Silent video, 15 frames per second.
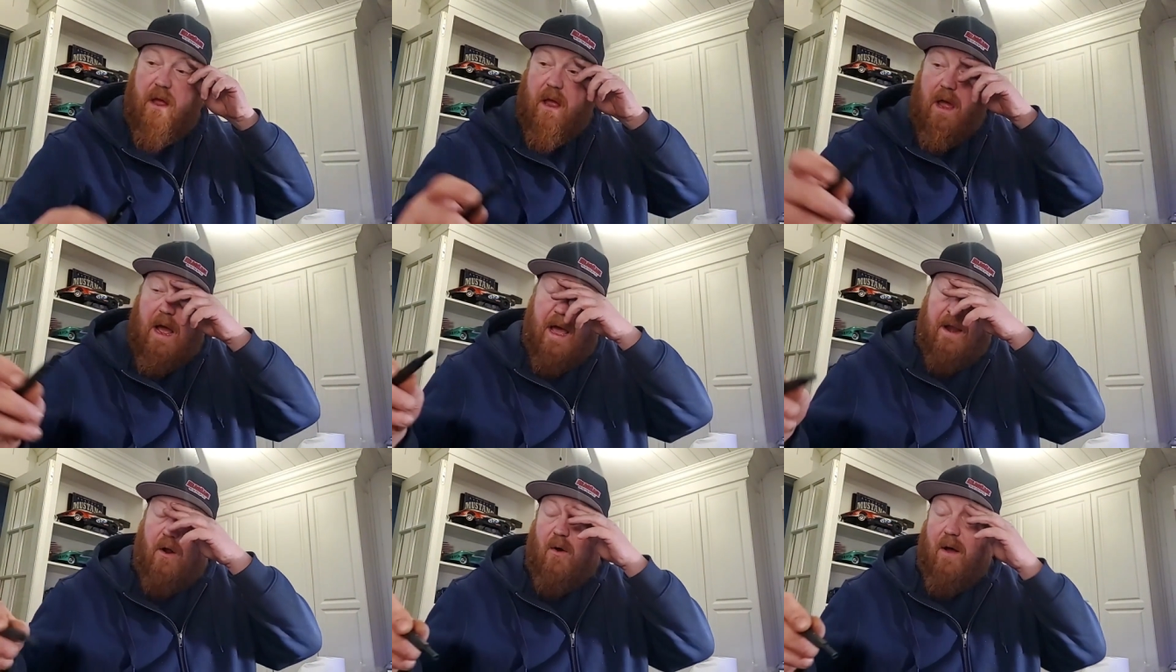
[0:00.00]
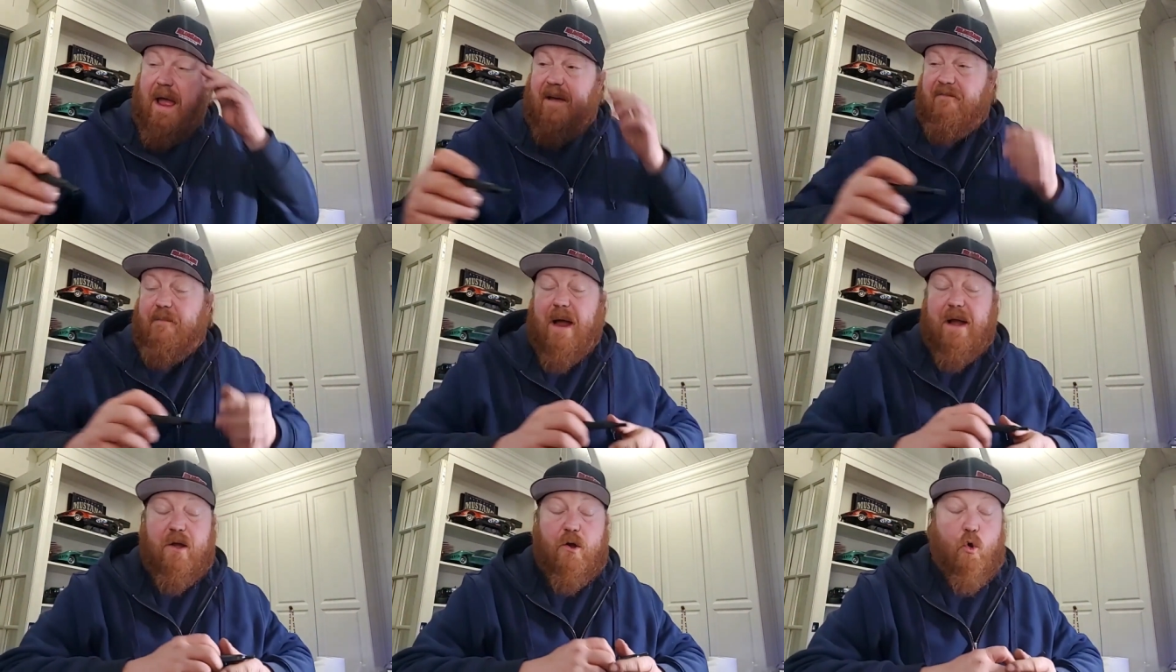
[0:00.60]
I don't have my
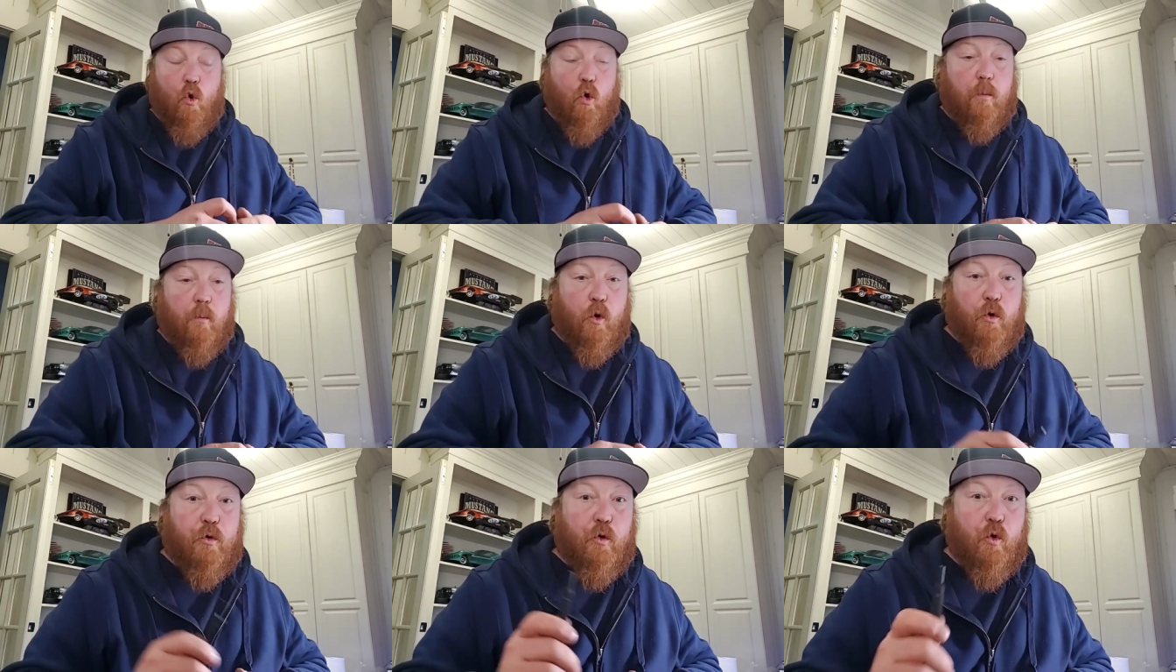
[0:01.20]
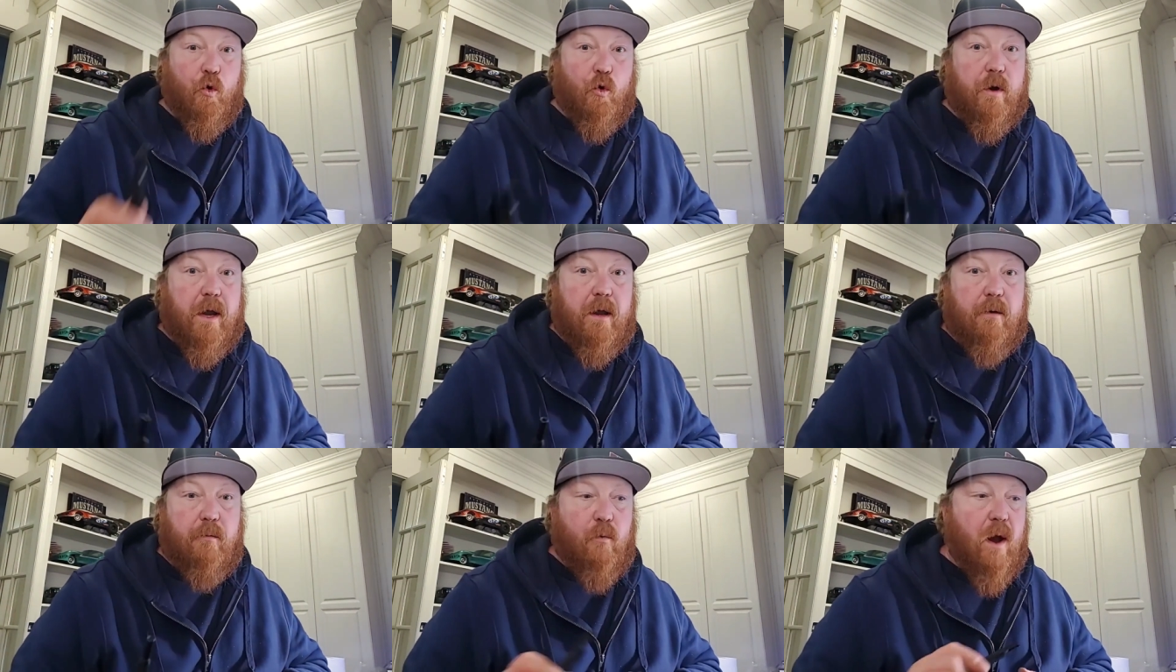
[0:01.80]
normal
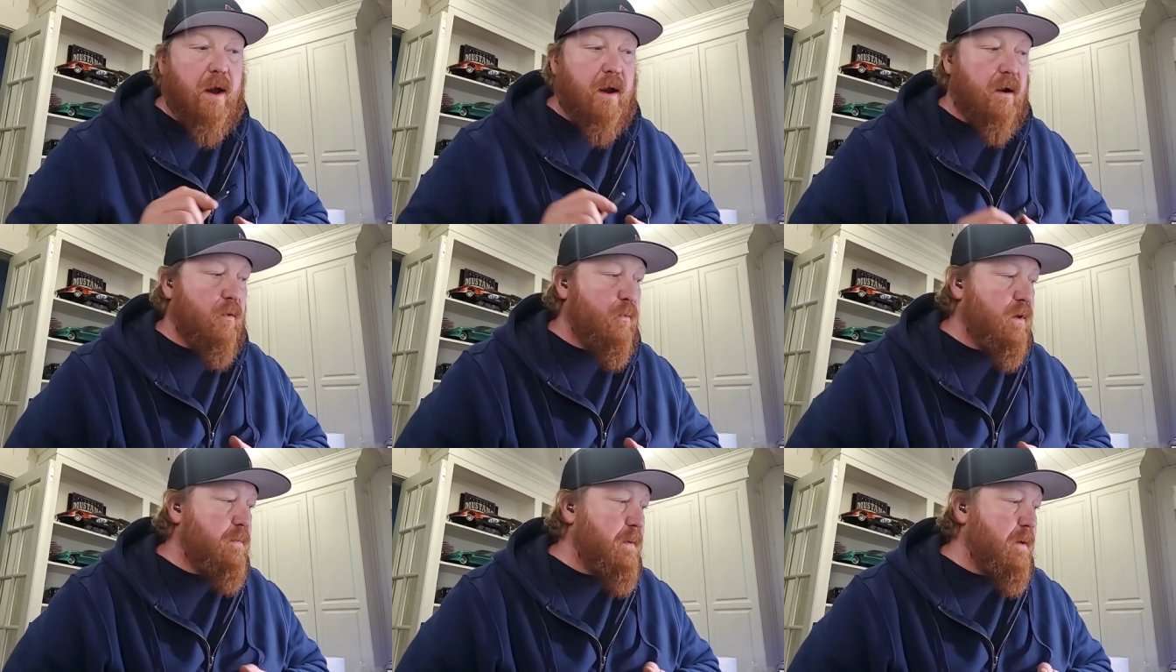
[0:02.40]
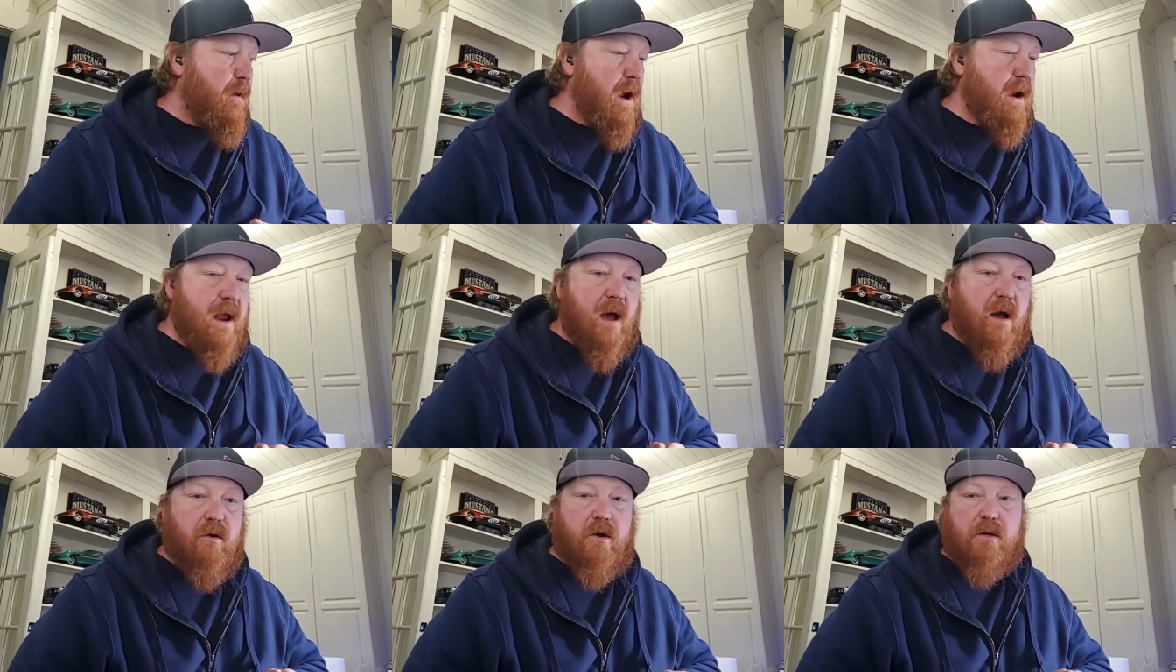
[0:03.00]
toolkit right here with me right
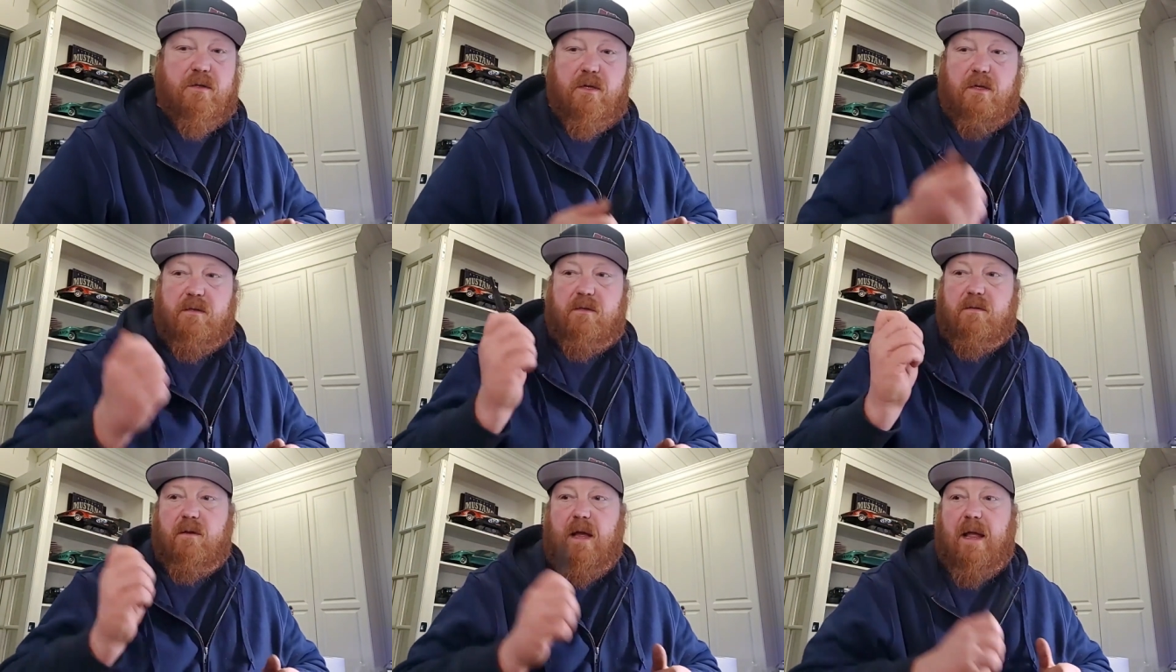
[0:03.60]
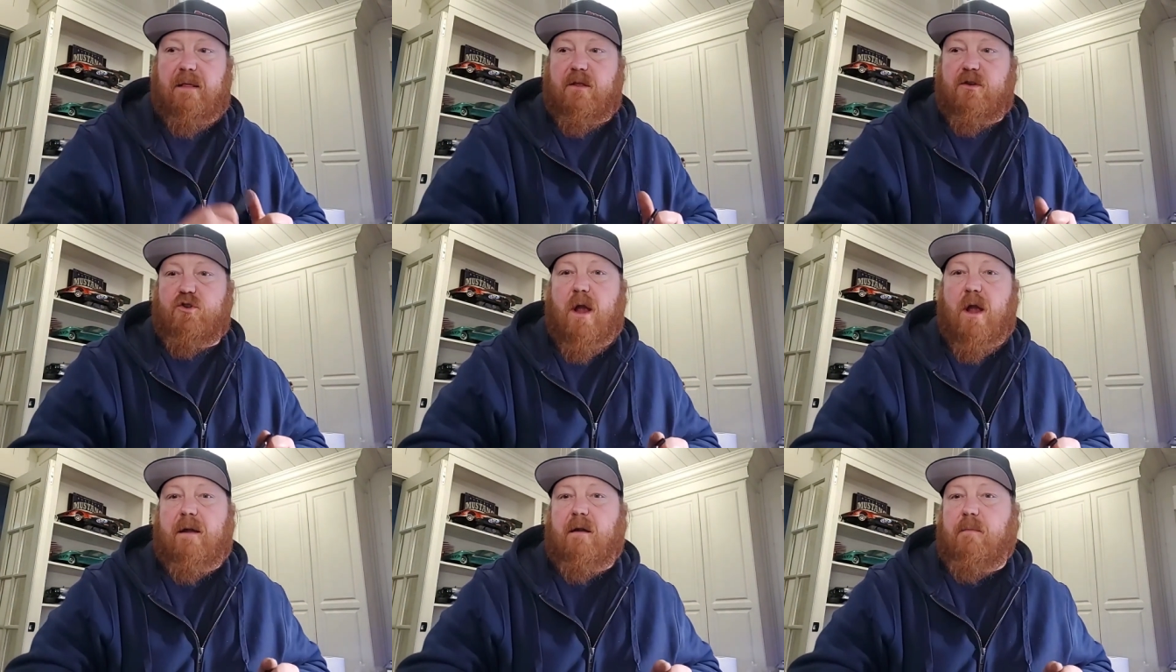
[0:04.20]
now because it's at the
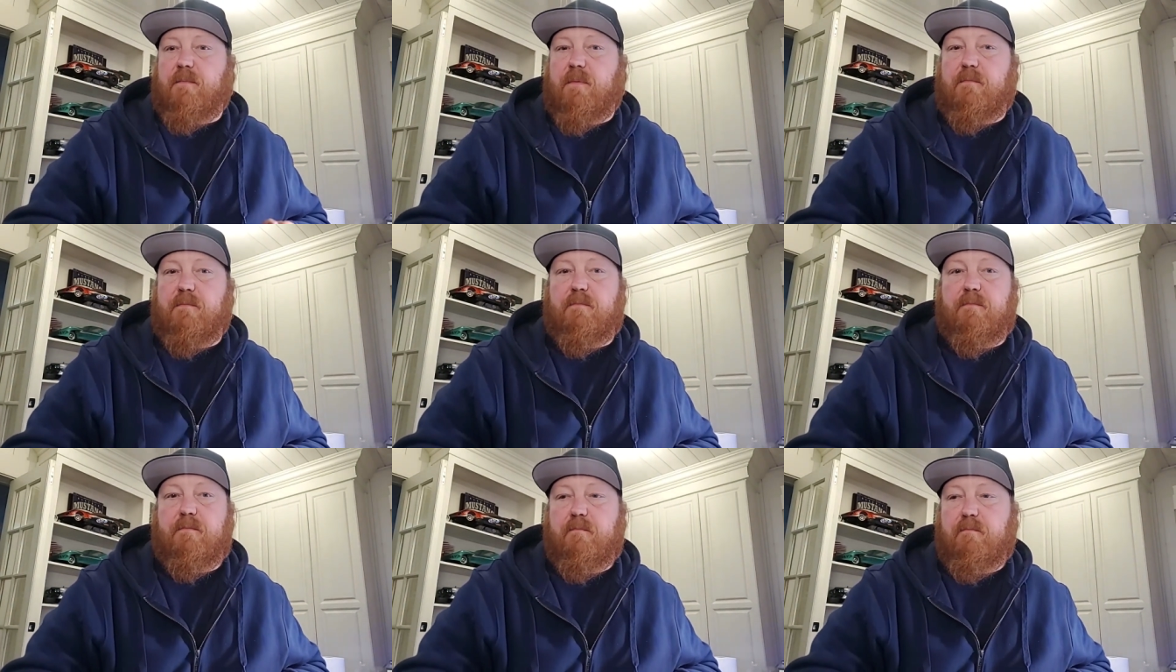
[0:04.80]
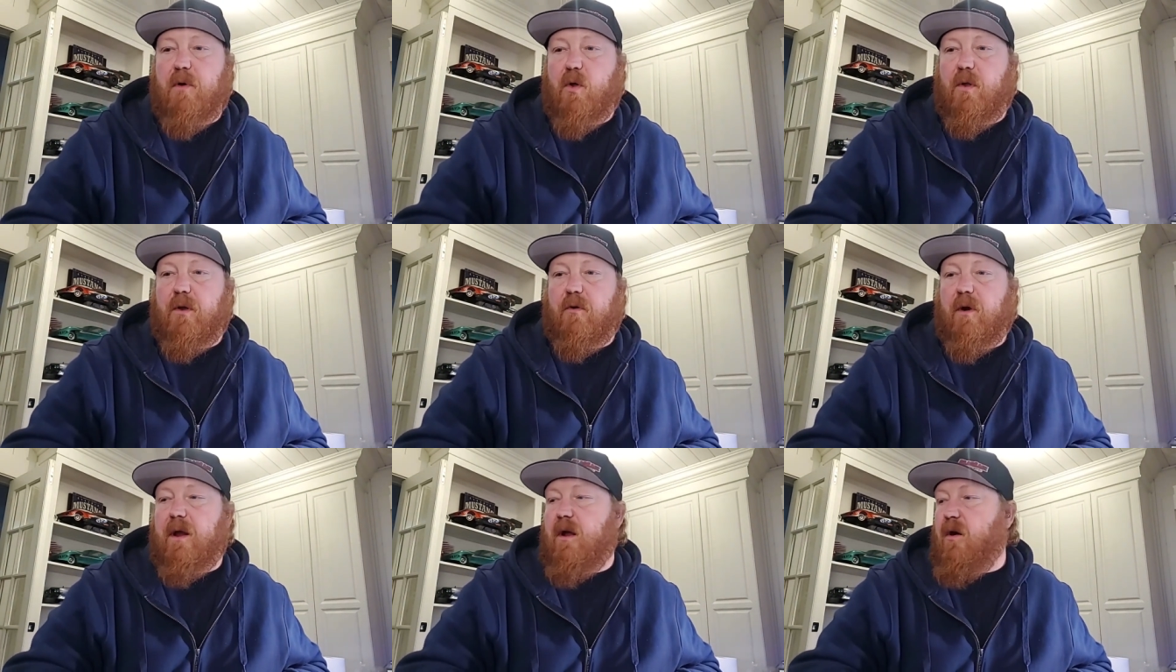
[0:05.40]
track up in Bowling
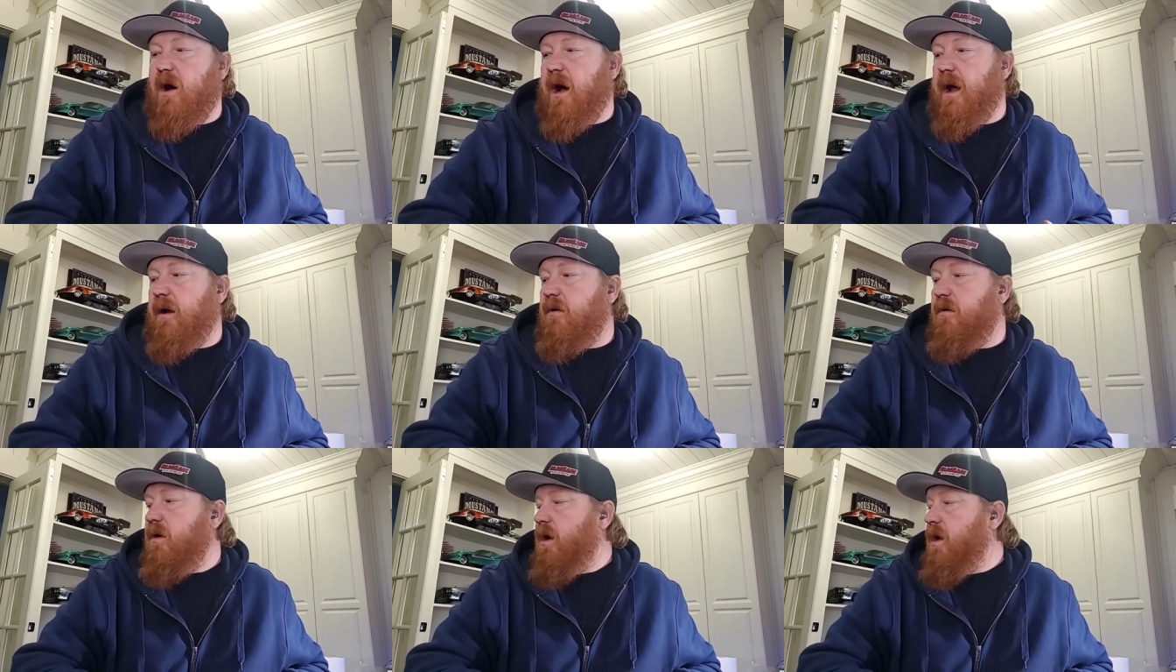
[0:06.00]
Green, Ohio.